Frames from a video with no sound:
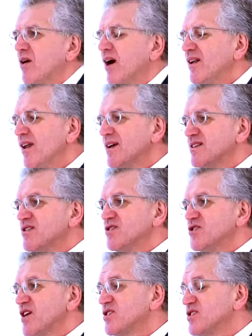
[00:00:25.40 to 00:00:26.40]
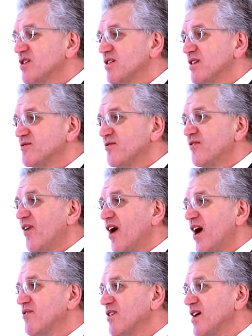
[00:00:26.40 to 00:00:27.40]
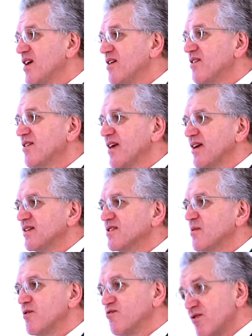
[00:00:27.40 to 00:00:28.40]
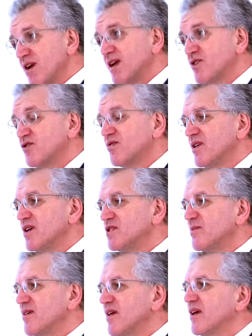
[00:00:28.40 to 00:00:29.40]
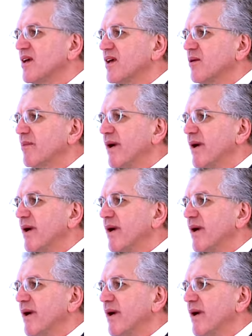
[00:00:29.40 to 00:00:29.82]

I'd like to suggest to you there's five key things that we really do need to be thinking